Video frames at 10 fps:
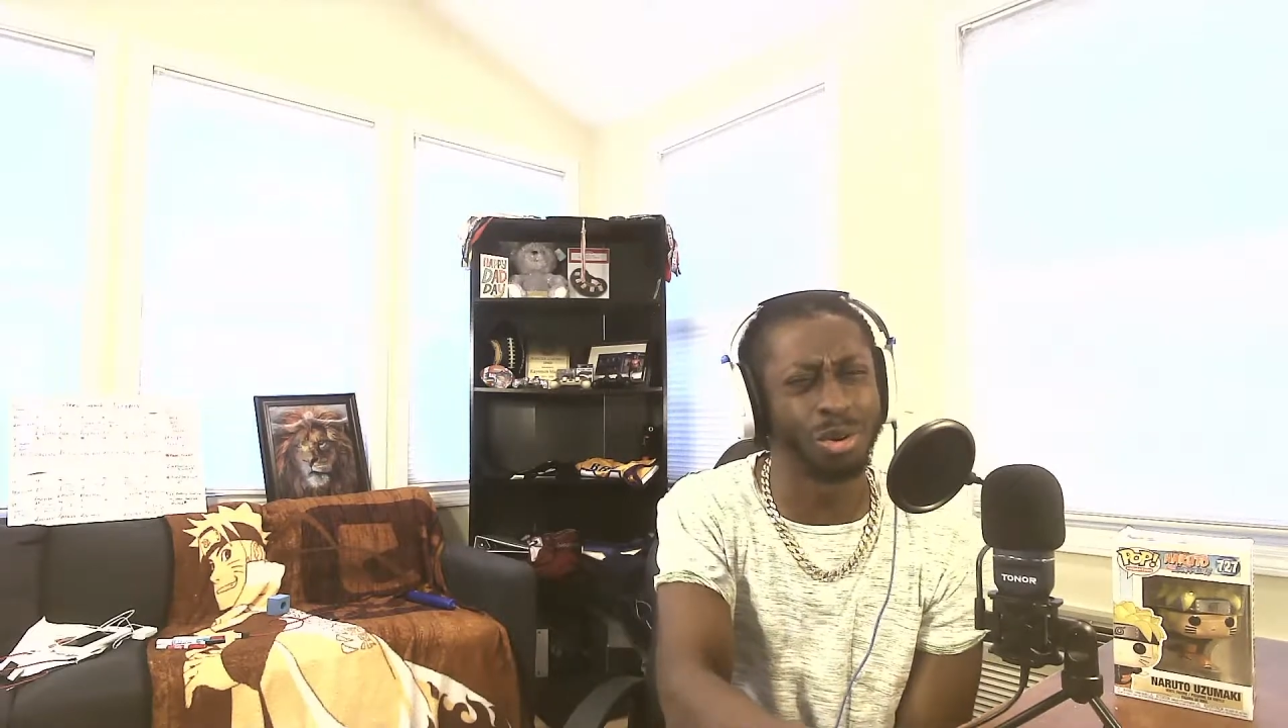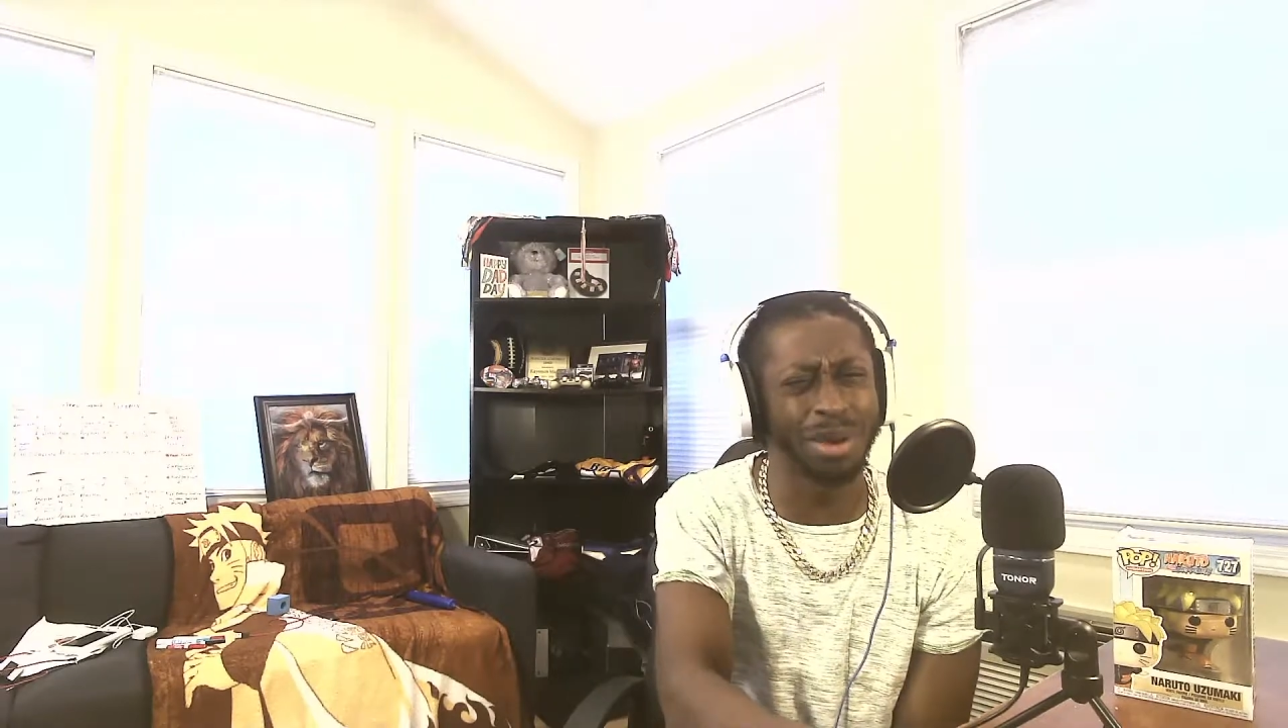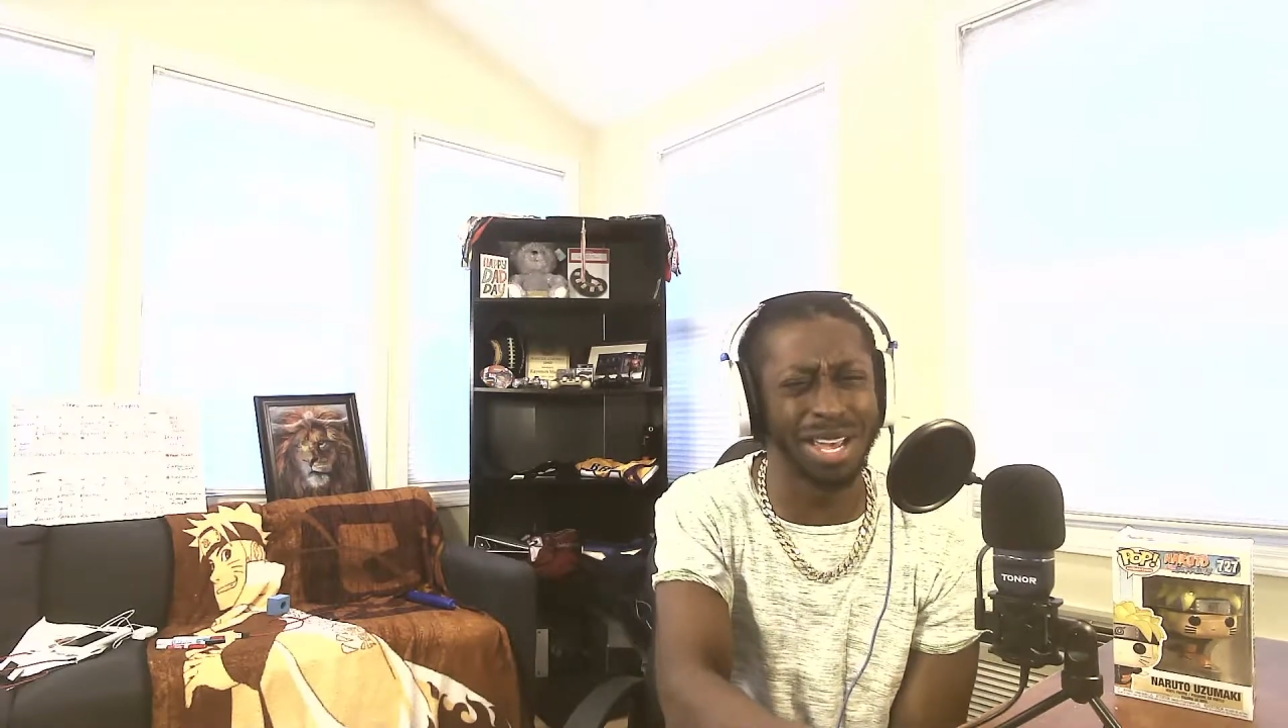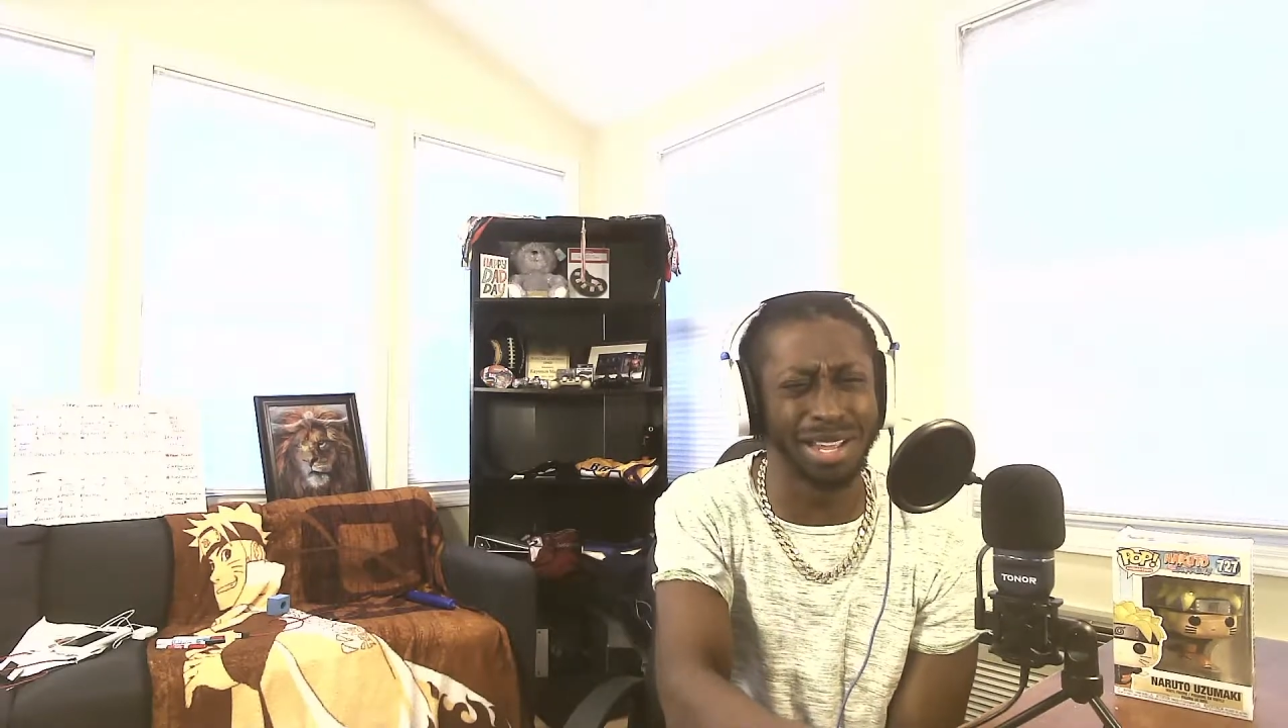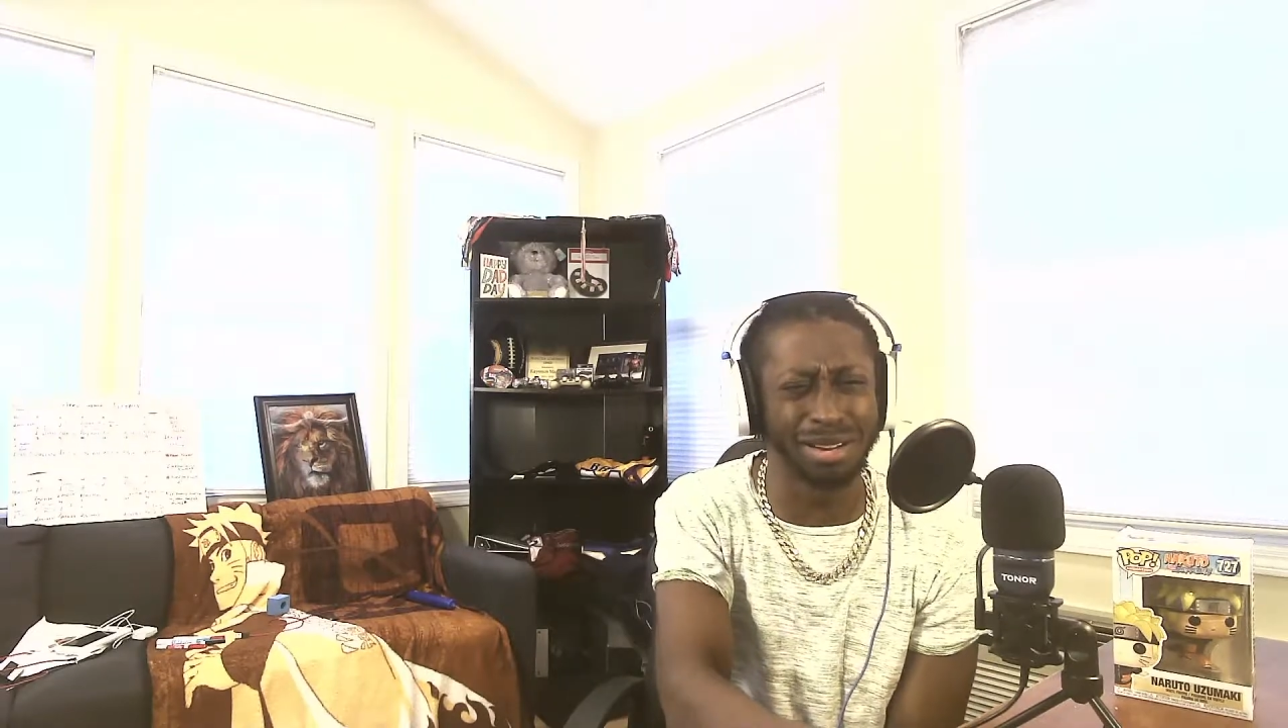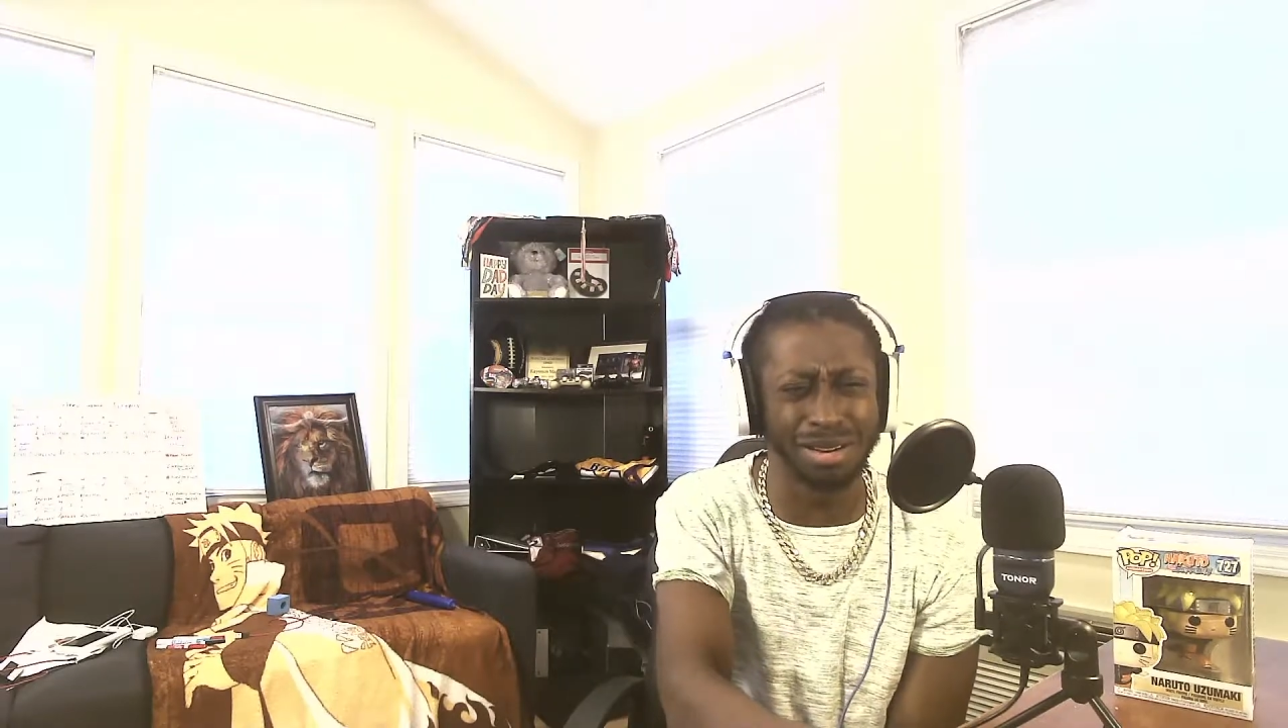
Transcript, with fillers: pad, dog.